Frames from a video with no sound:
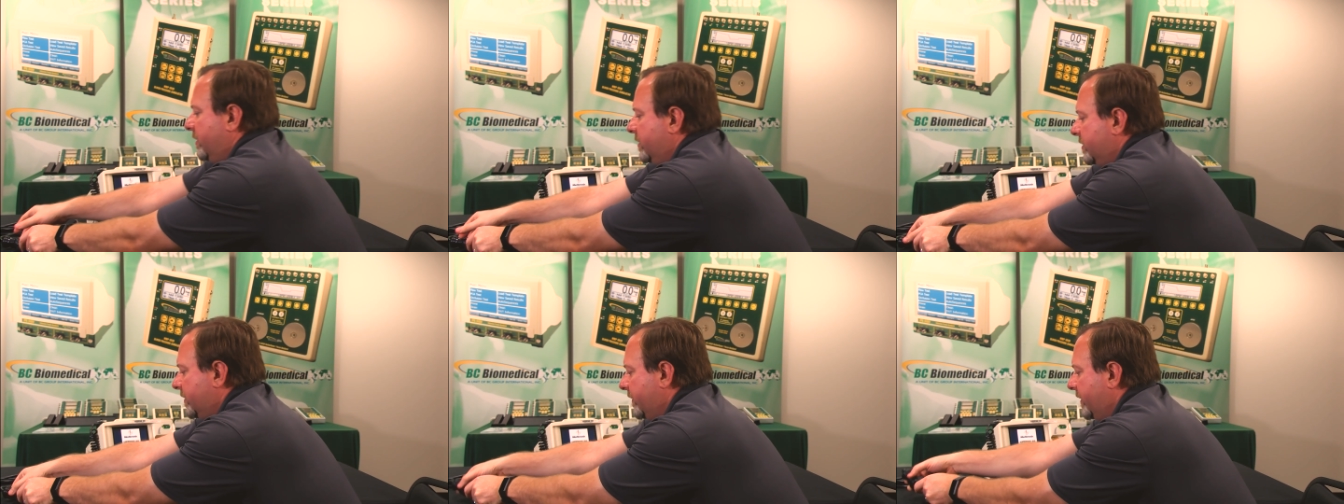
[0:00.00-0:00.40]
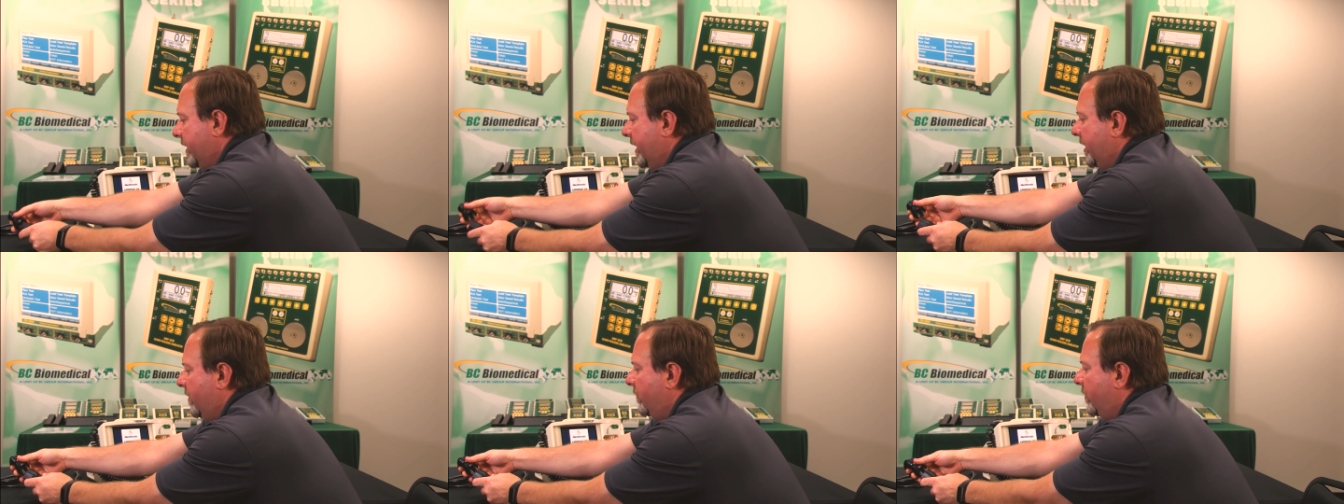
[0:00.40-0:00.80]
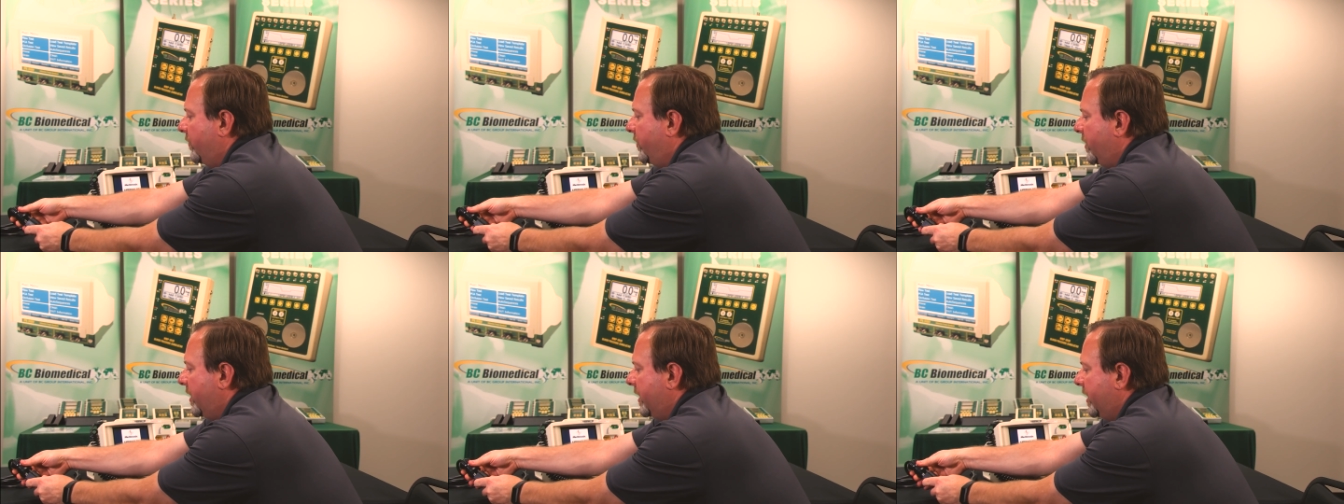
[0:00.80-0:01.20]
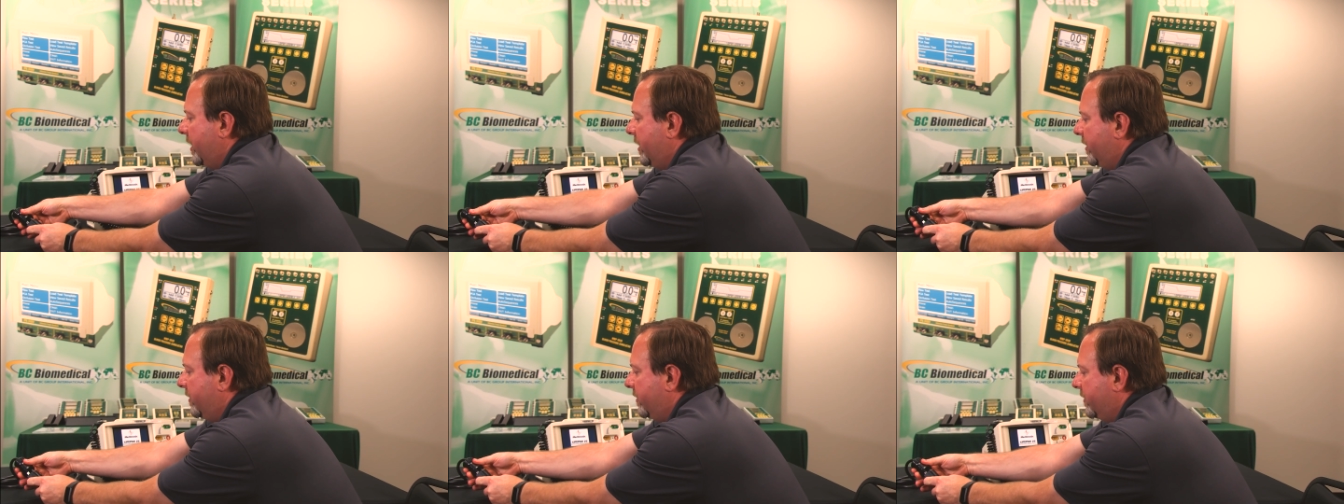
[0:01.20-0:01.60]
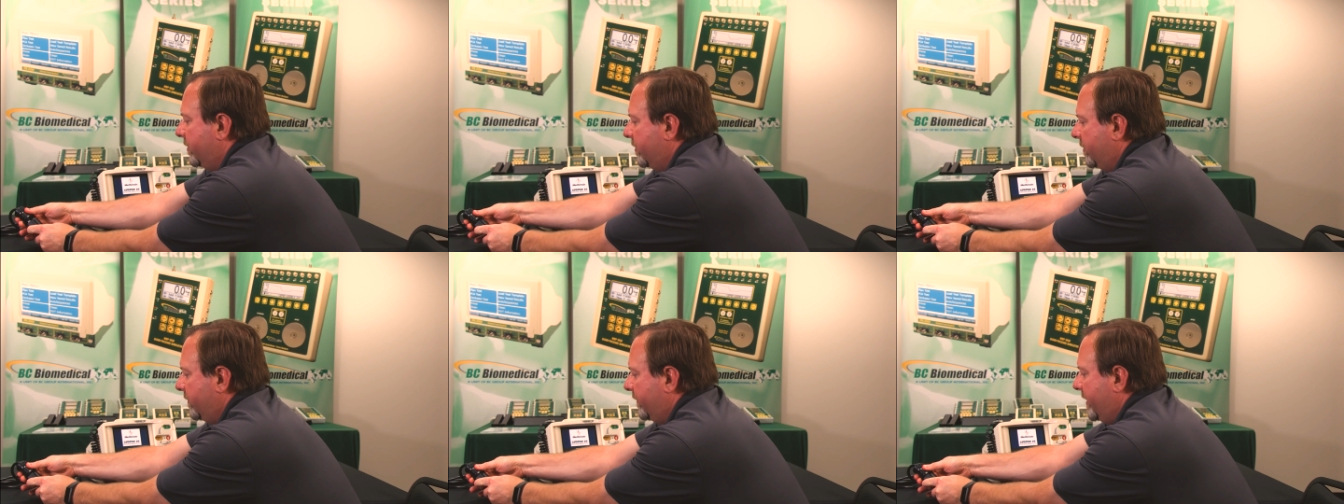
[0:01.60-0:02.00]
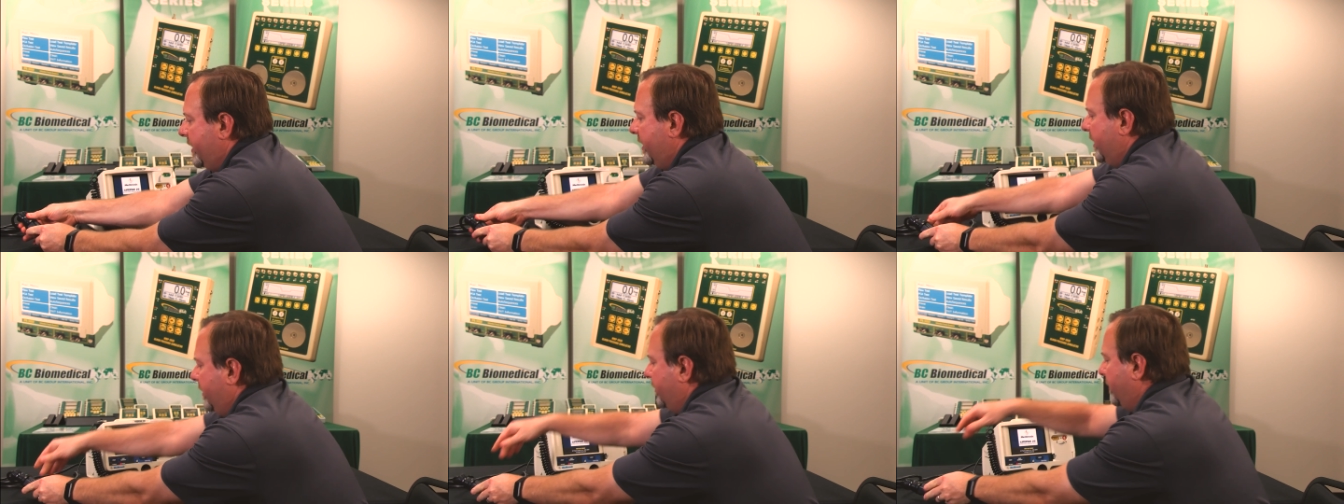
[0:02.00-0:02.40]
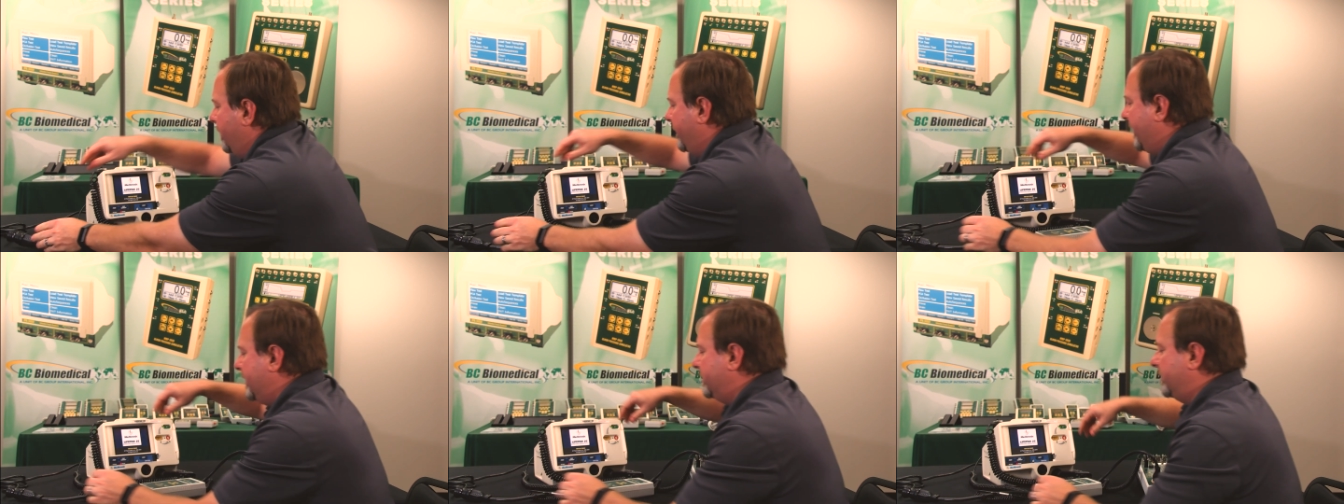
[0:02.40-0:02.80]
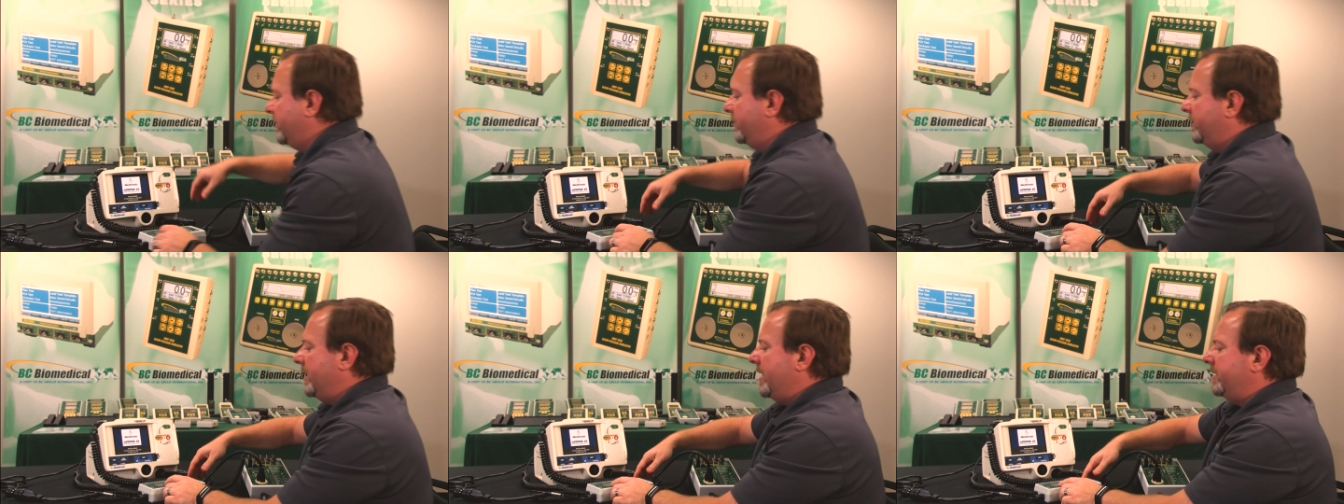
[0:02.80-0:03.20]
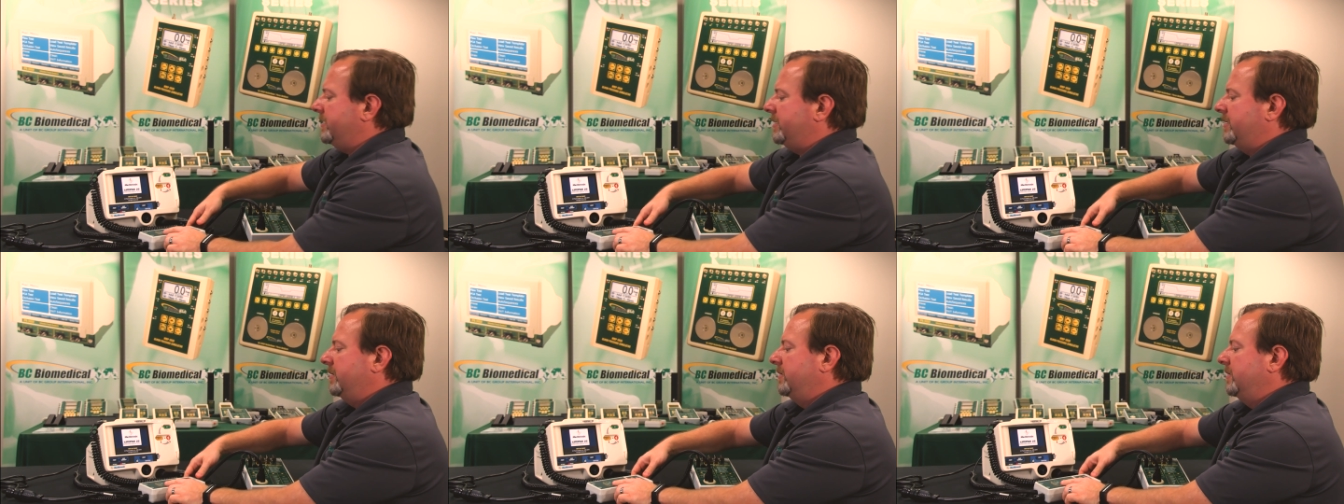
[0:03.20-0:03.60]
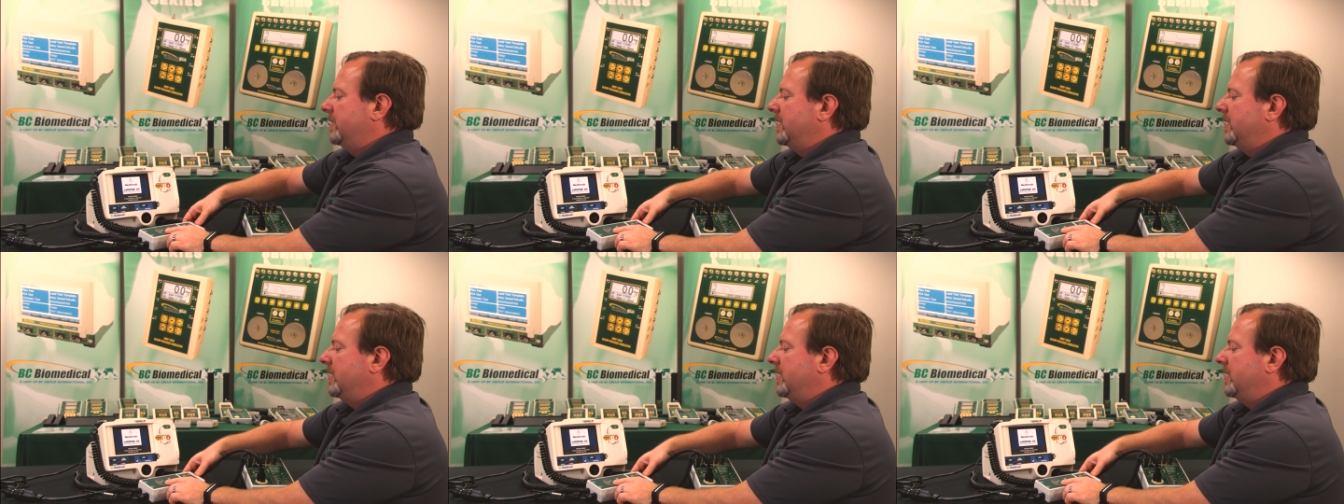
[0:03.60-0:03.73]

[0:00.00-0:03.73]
so again, we'll plug in, reconnect the device under test.